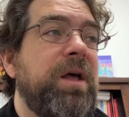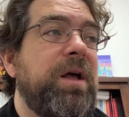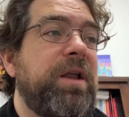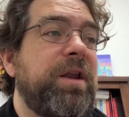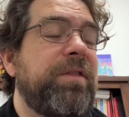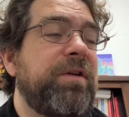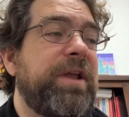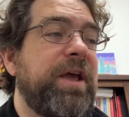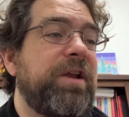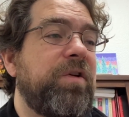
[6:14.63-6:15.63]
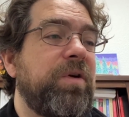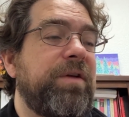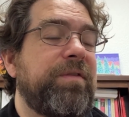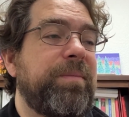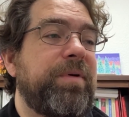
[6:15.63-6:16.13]
Another category
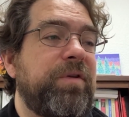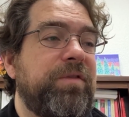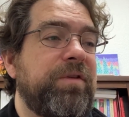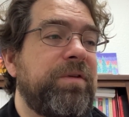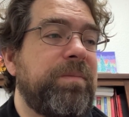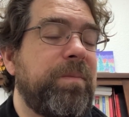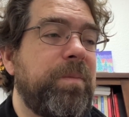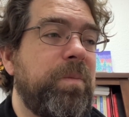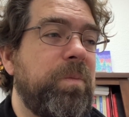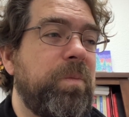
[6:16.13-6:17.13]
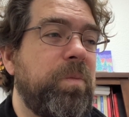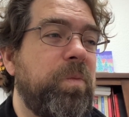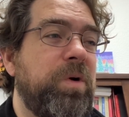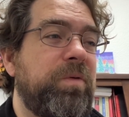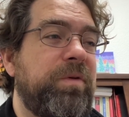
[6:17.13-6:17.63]
of composer
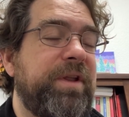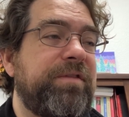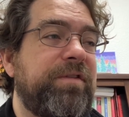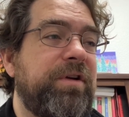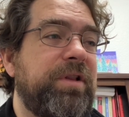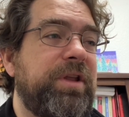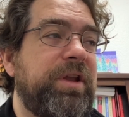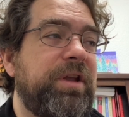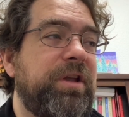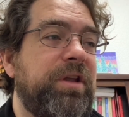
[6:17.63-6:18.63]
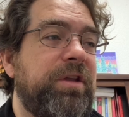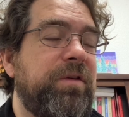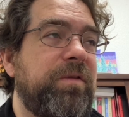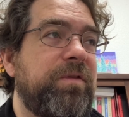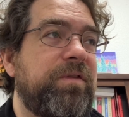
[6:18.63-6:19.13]
won't necessarily
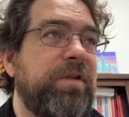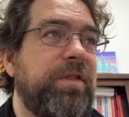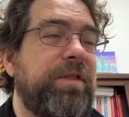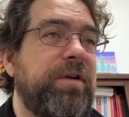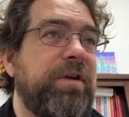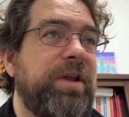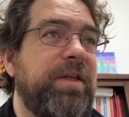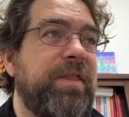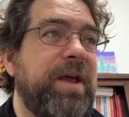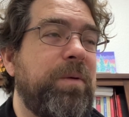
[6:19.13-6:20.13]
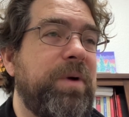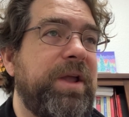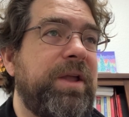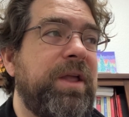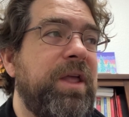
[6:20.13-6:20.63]
use theory in that
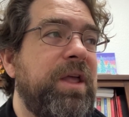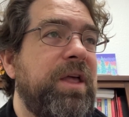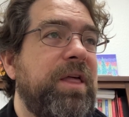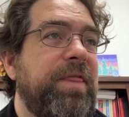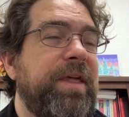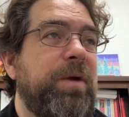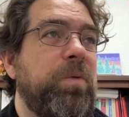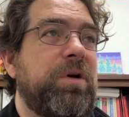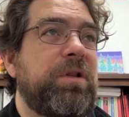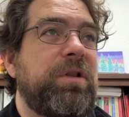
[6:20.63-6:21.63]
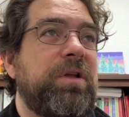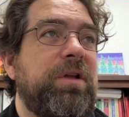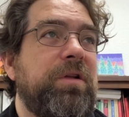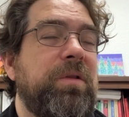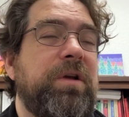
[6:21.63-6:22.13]
way. They will
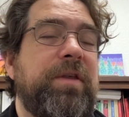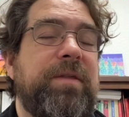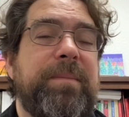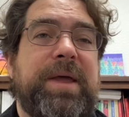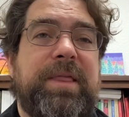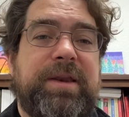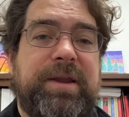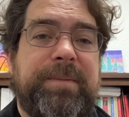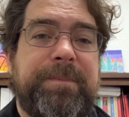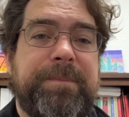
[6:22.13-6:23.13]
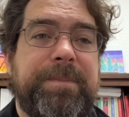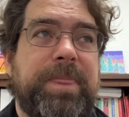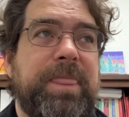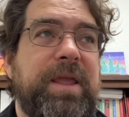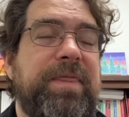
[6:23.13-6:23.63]
look at the melody
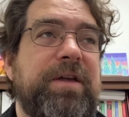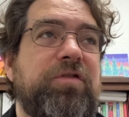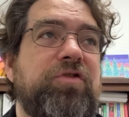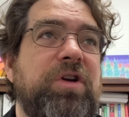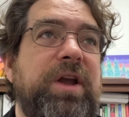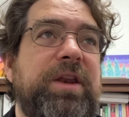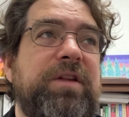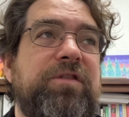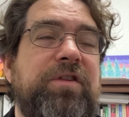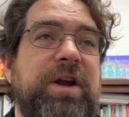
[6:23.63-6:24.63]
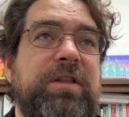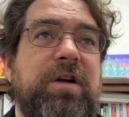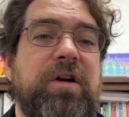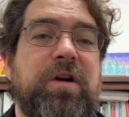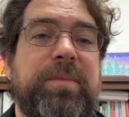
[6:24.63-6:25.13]
and they'll try and extract the
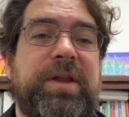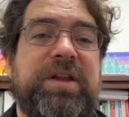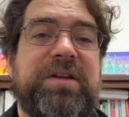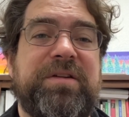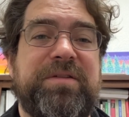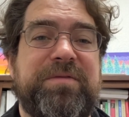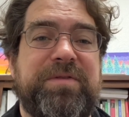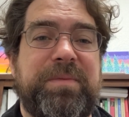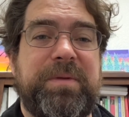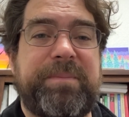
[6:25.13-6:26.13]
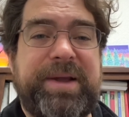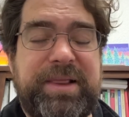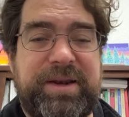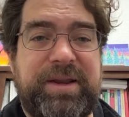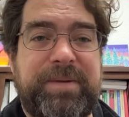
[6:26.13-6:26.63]
harmony from the
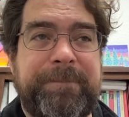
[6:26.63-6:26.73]
melody.